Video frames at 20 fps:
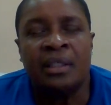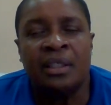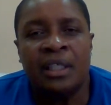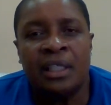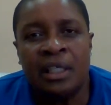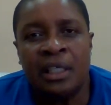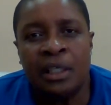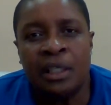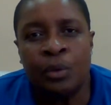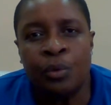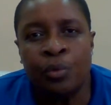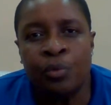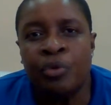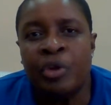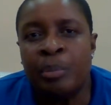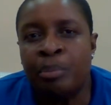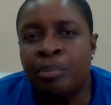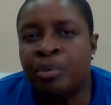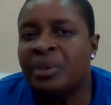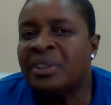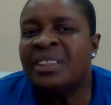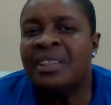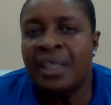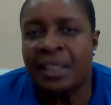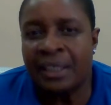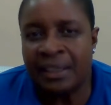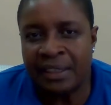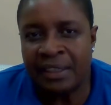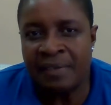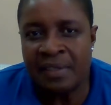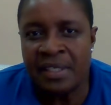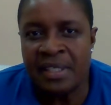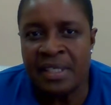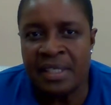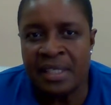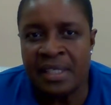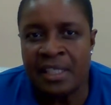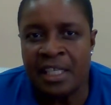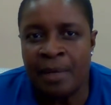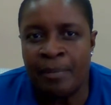the reproductive
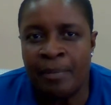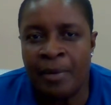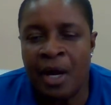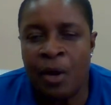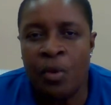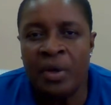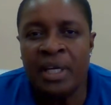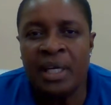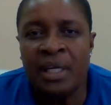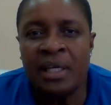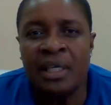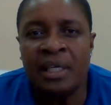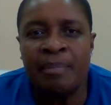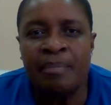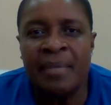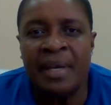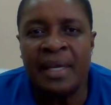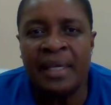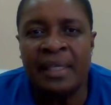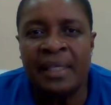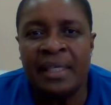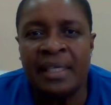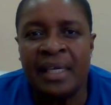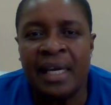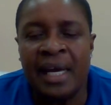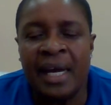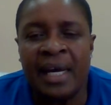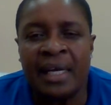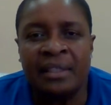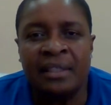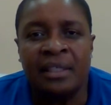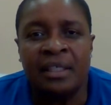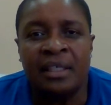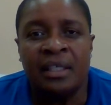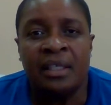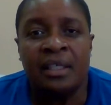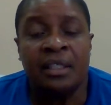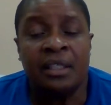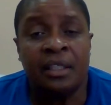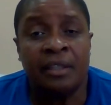system. I want to look mainly at
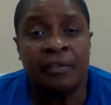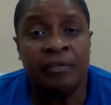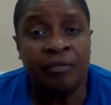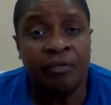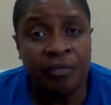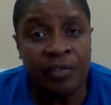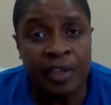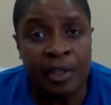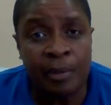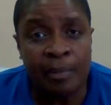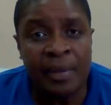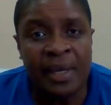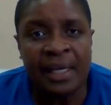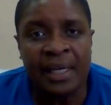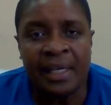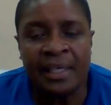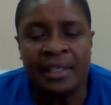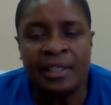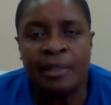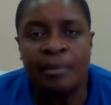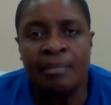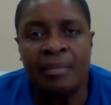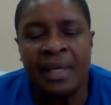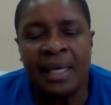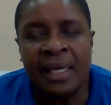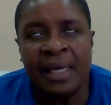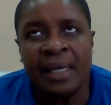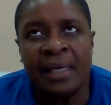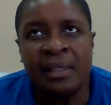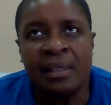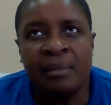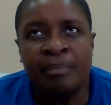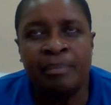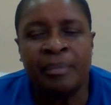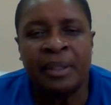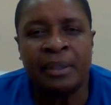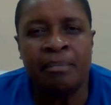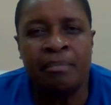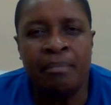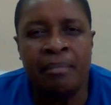the female and the male,
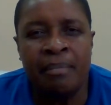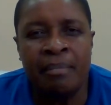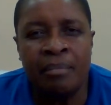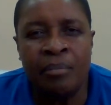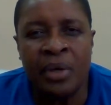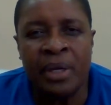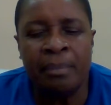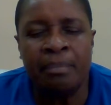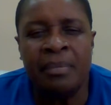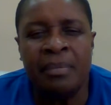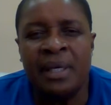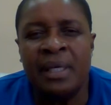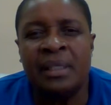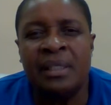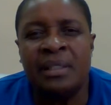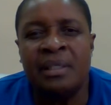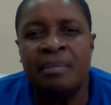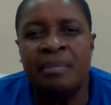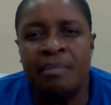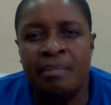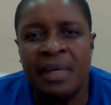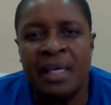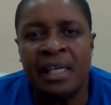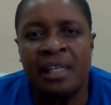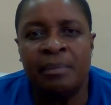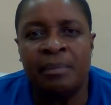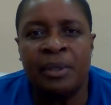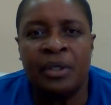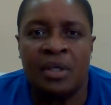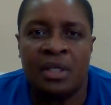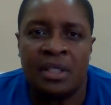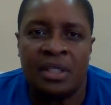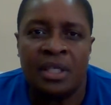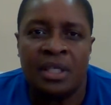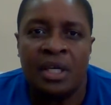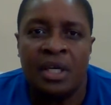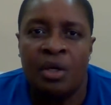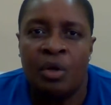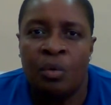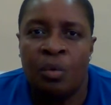but mainly the male, because
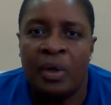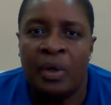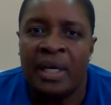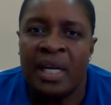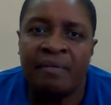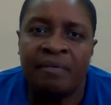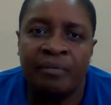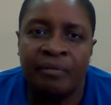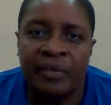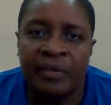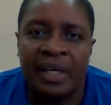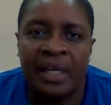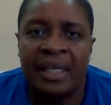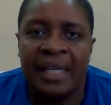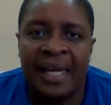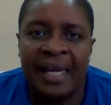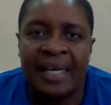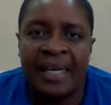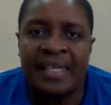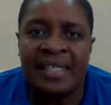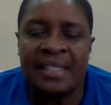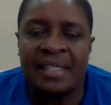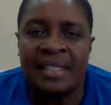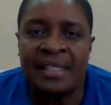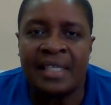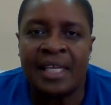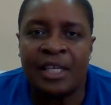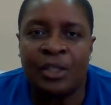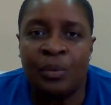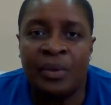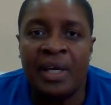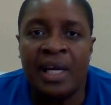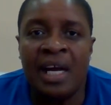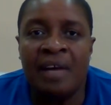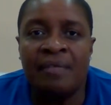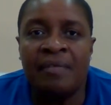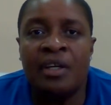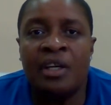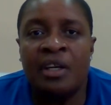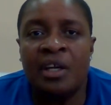what I've realized is that we
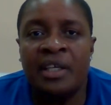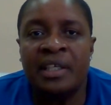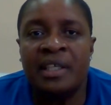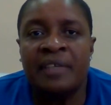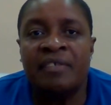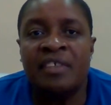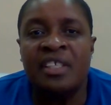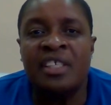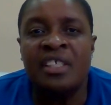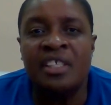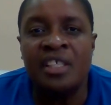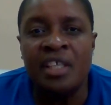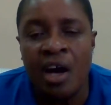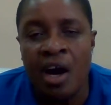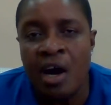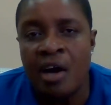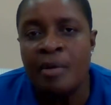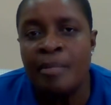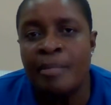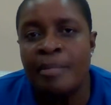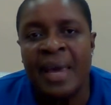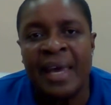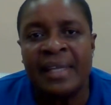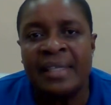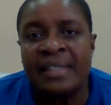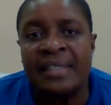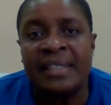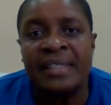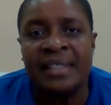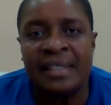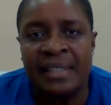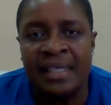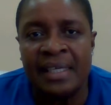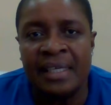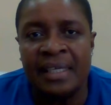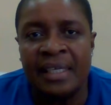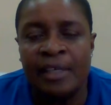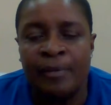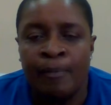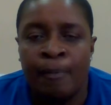have a lot of young men
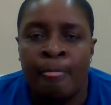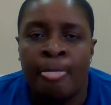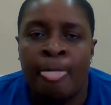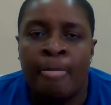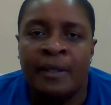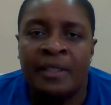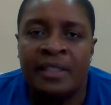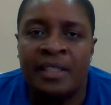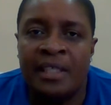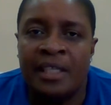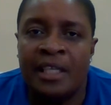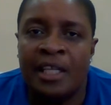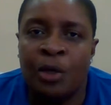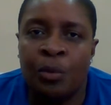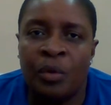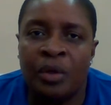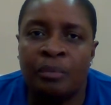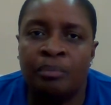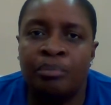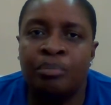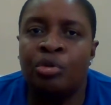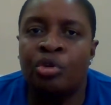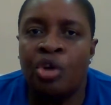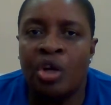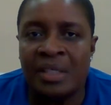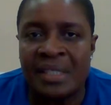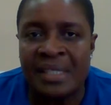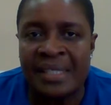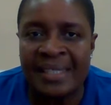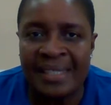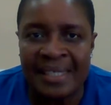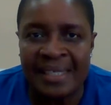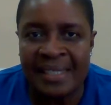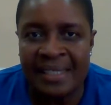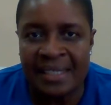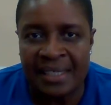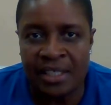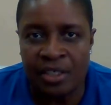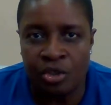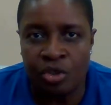today dealing with
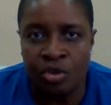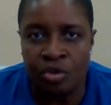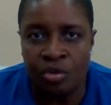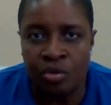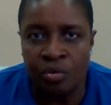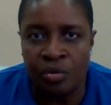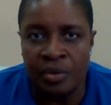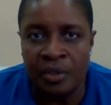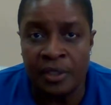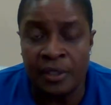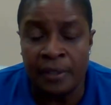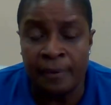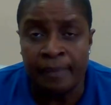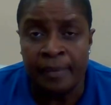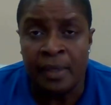prostate issues.